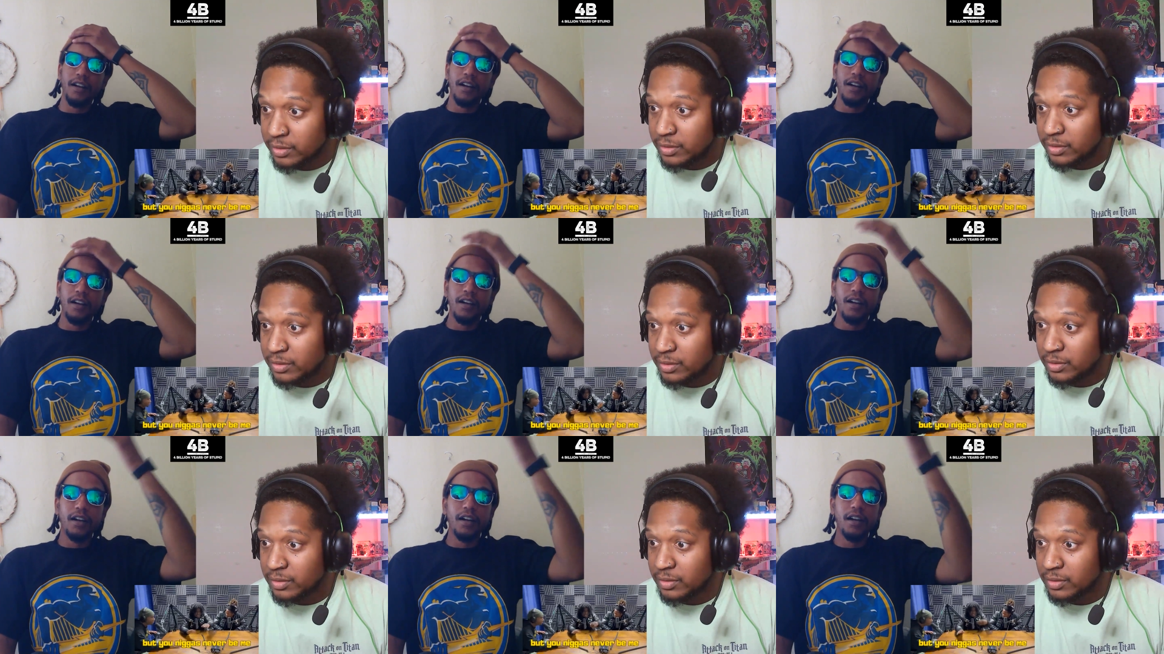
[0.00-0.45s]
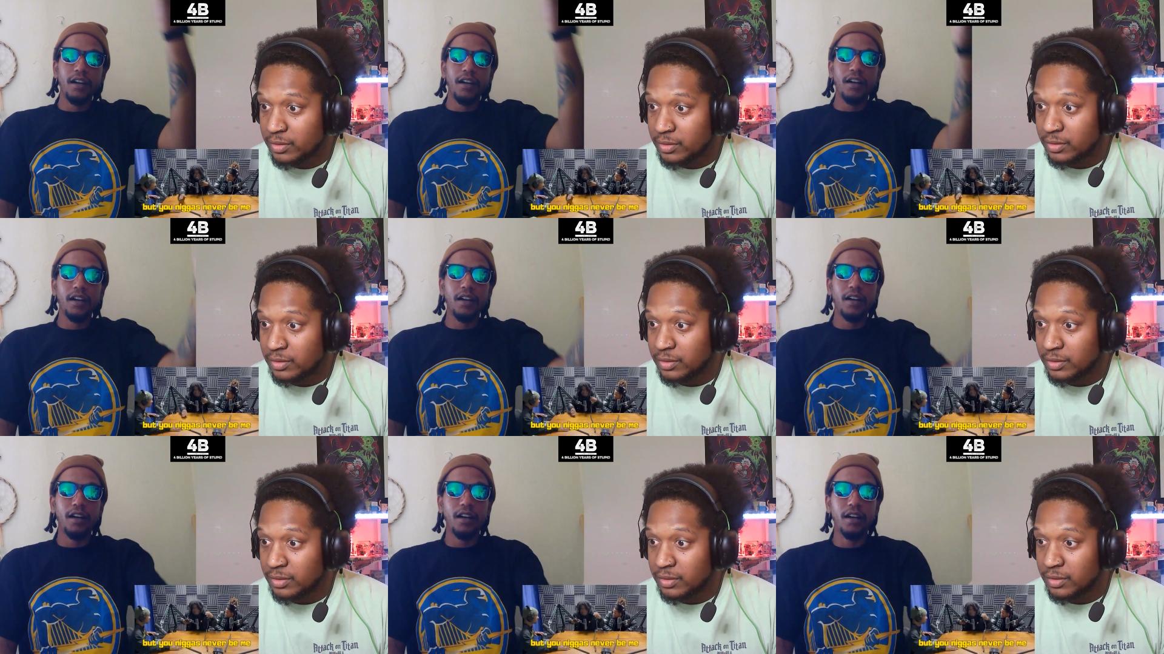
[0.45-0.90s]

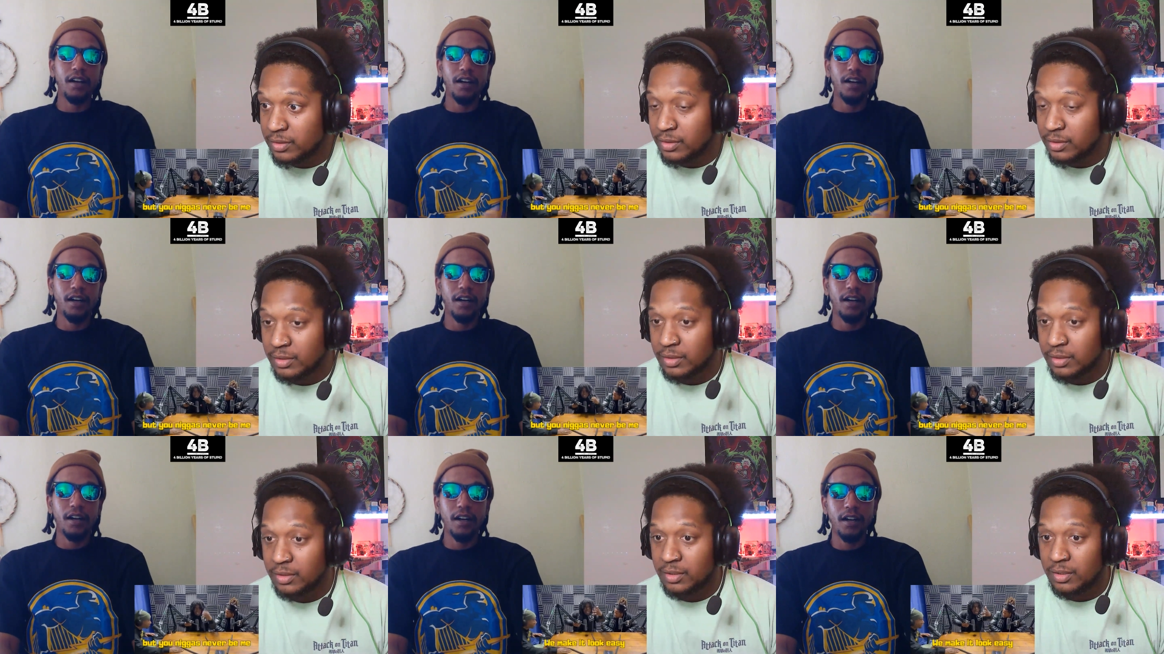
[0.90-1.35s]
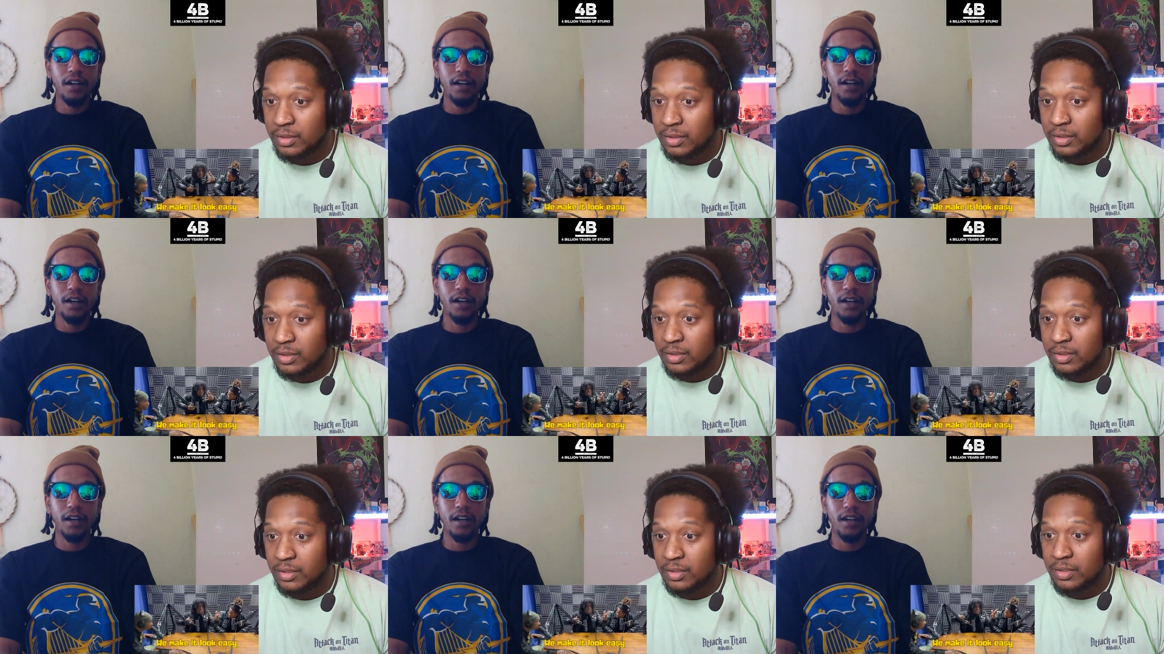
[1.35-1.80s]

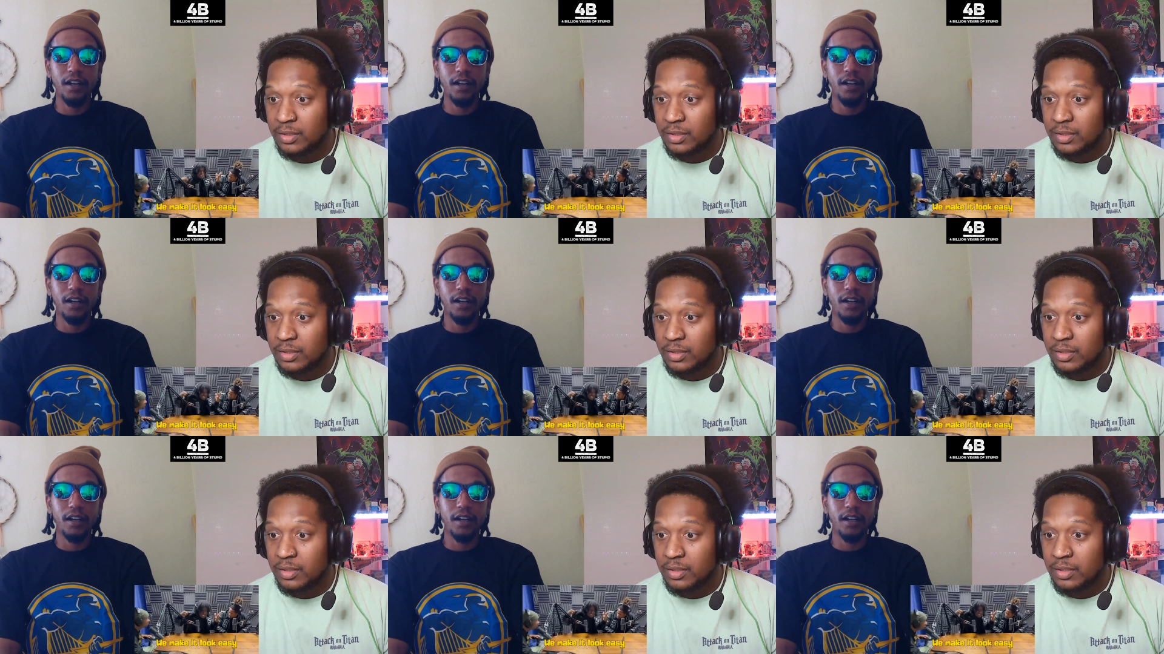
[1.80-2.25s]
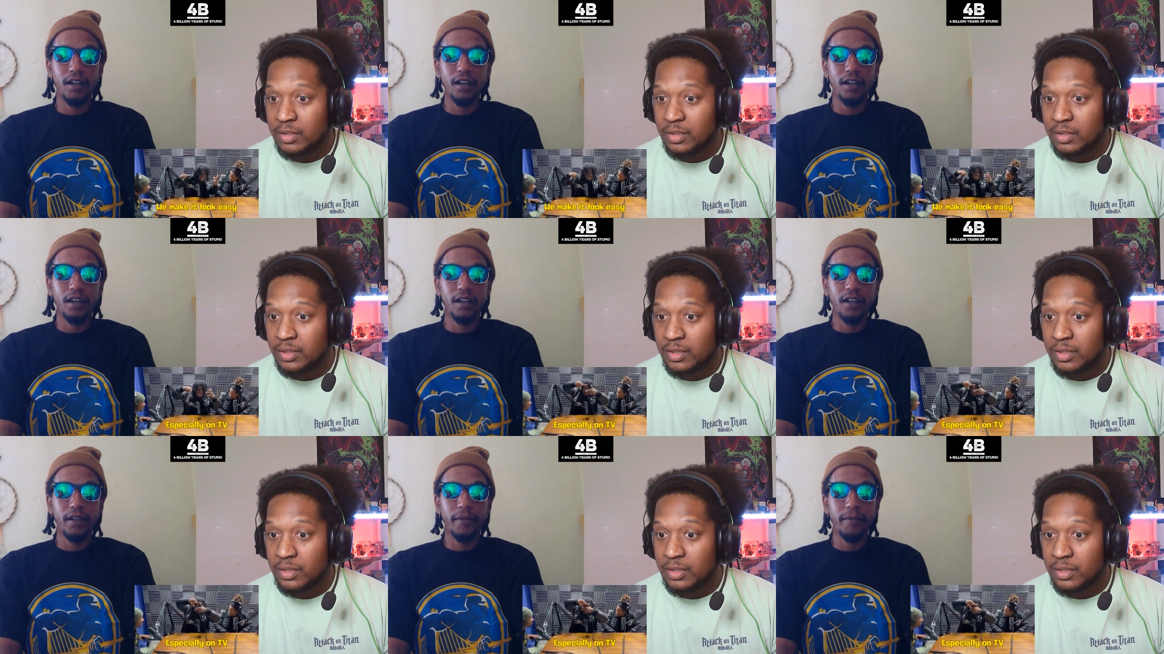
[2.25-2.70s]

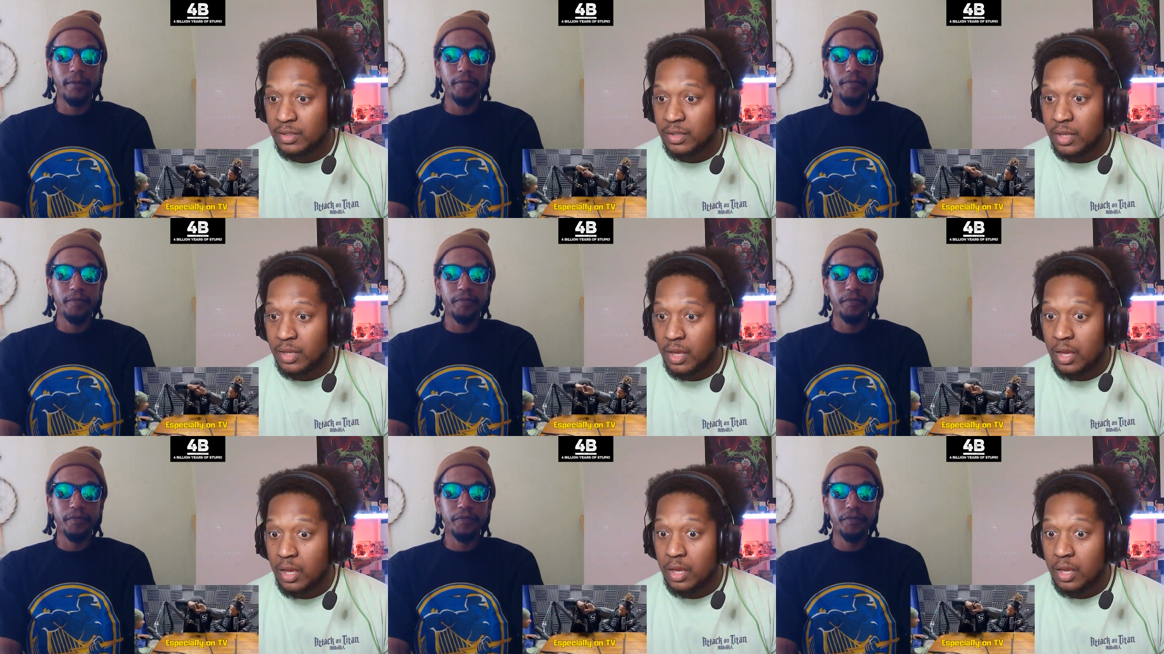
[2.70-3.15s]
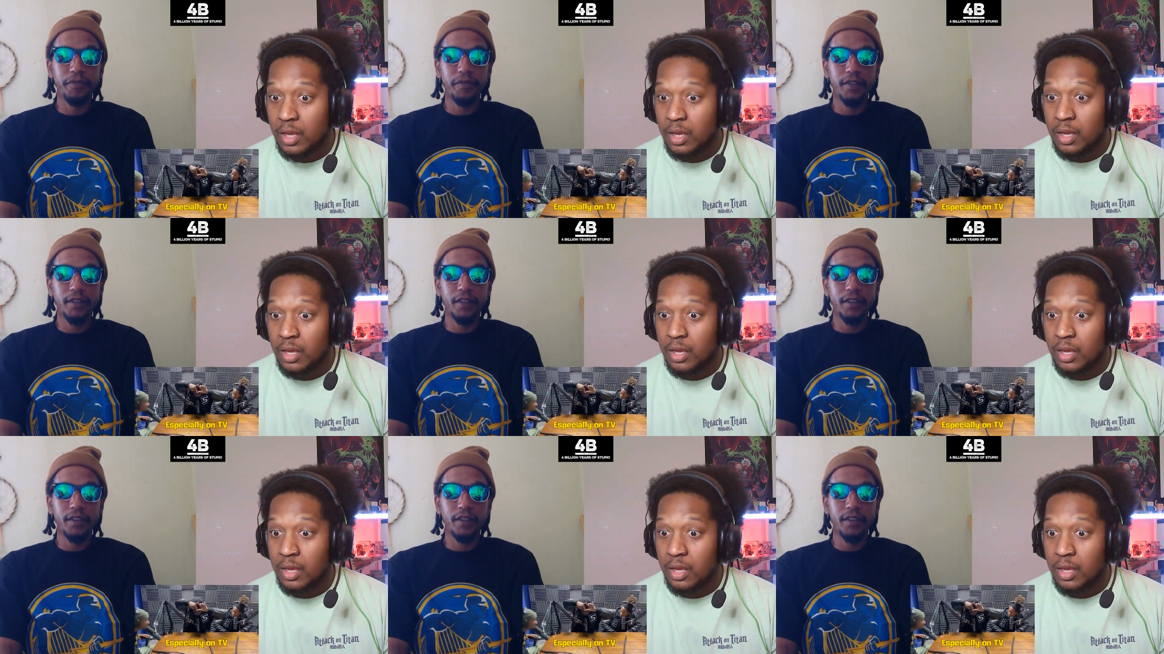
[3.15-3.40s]
(silence)